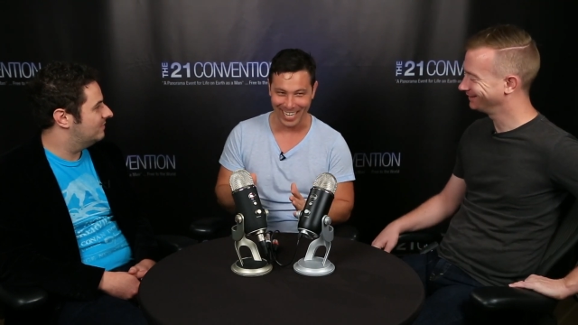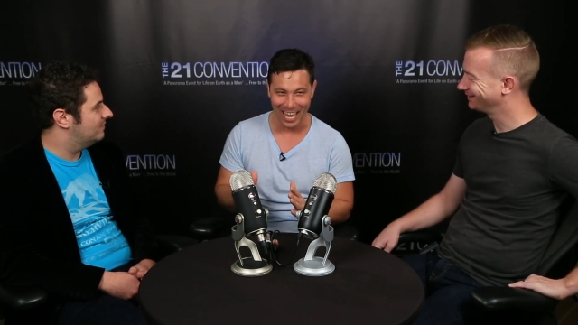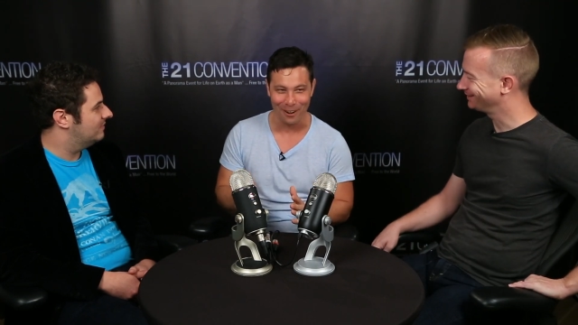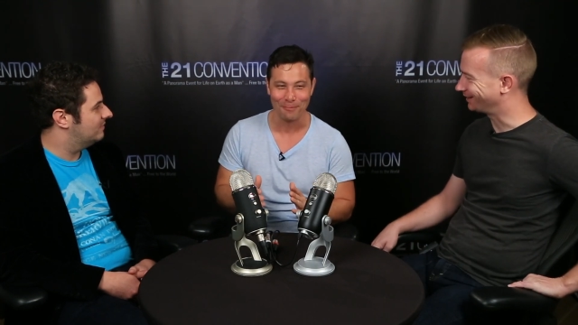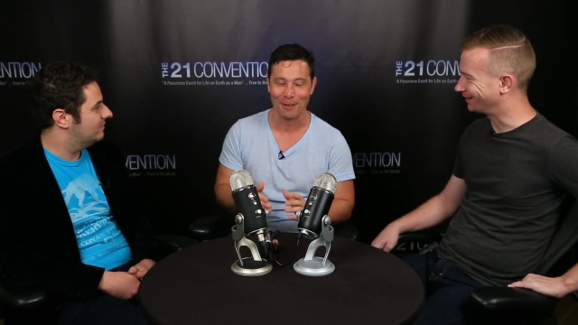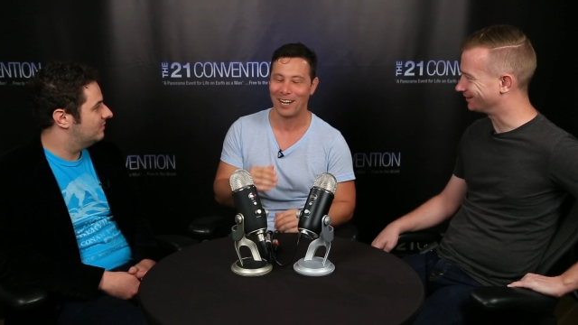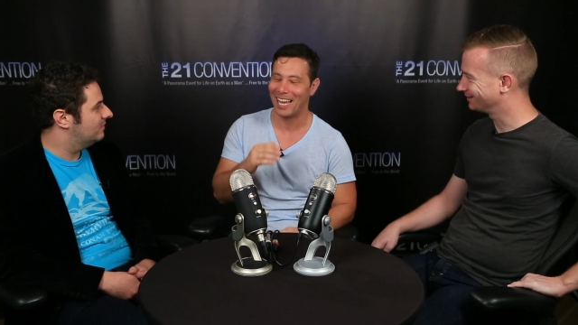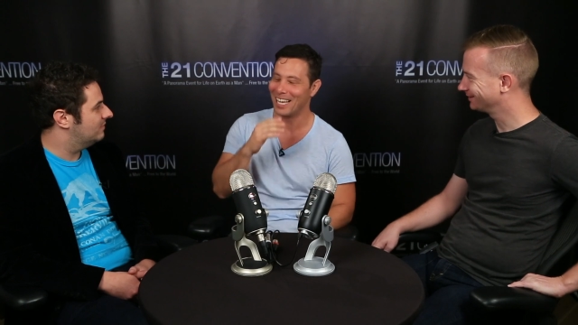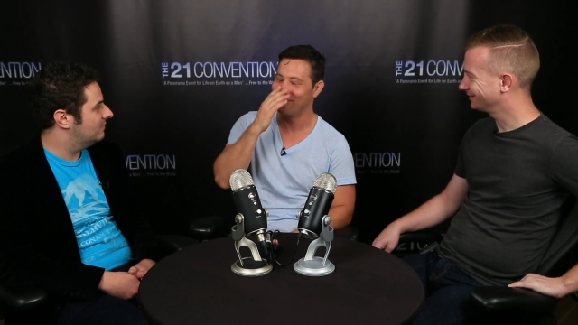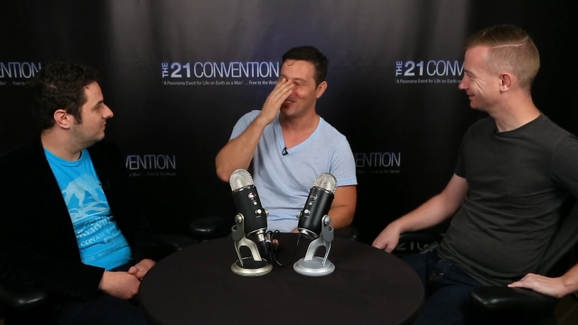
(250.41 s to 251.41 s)
Speaker 1: thing. I remember
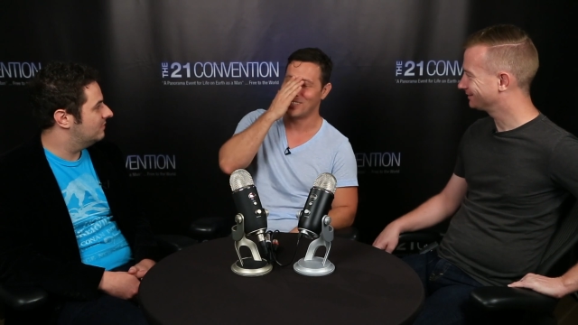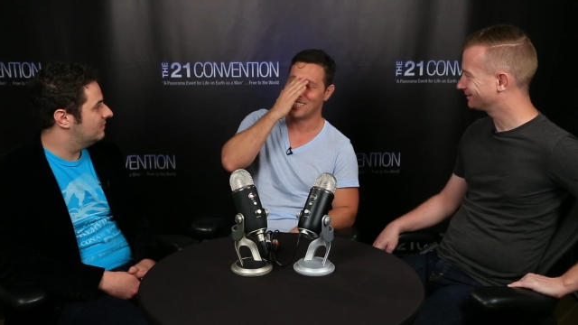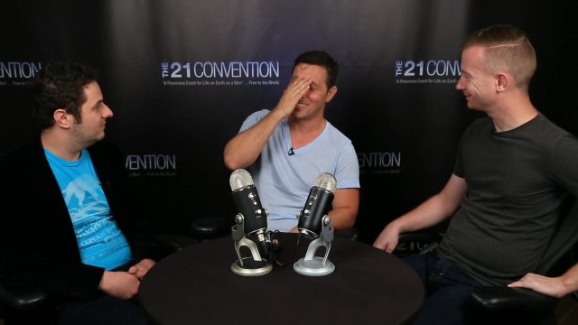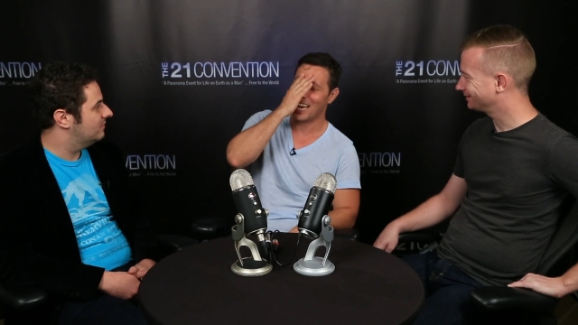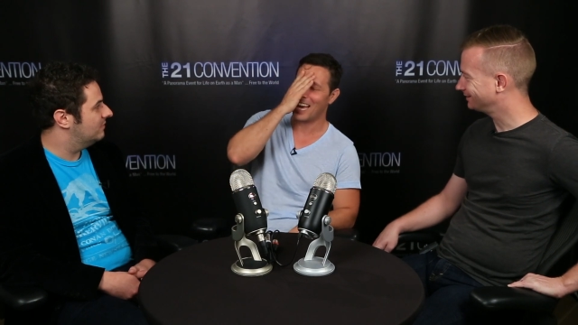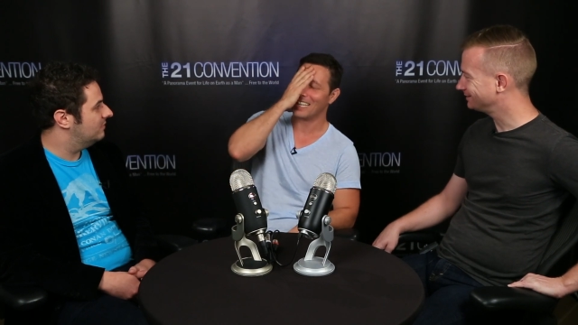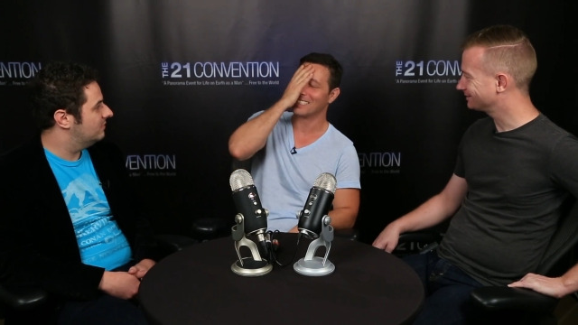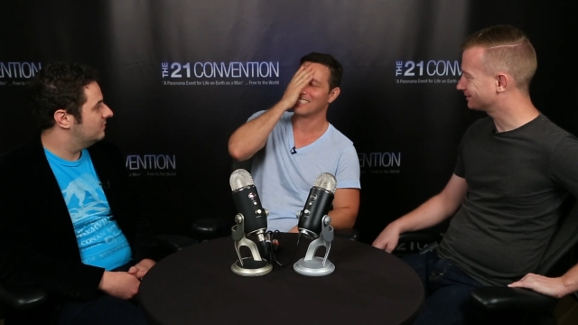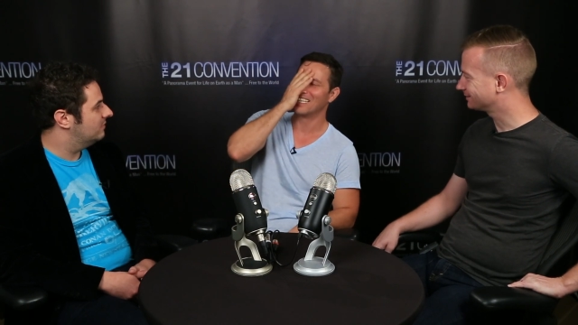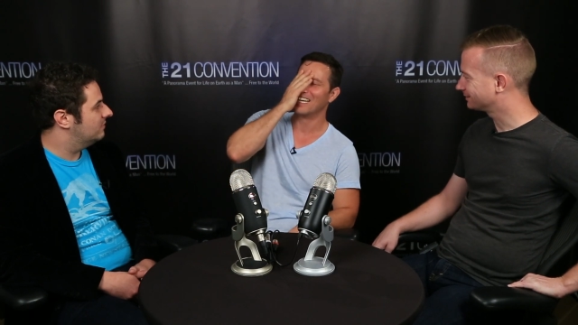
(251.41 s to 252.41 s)
yeah. I interviewed these
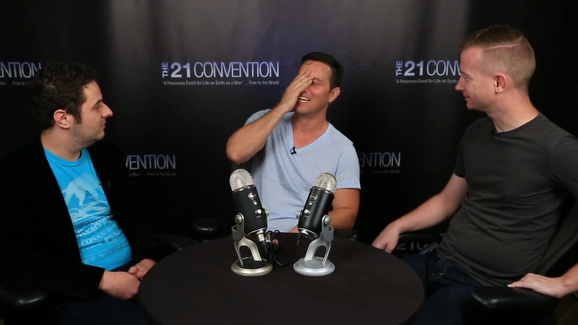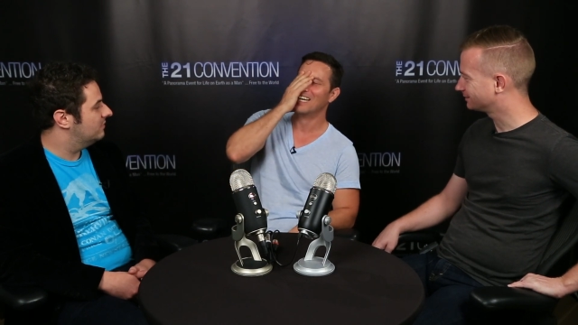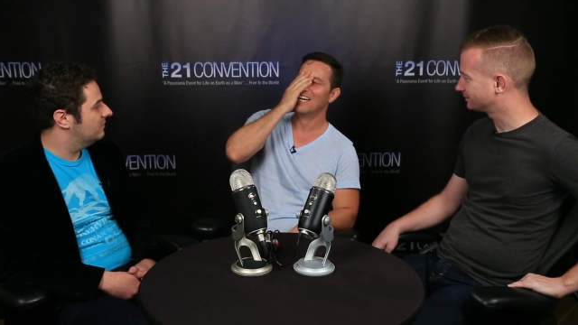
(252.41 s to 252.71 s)
guys, and uh,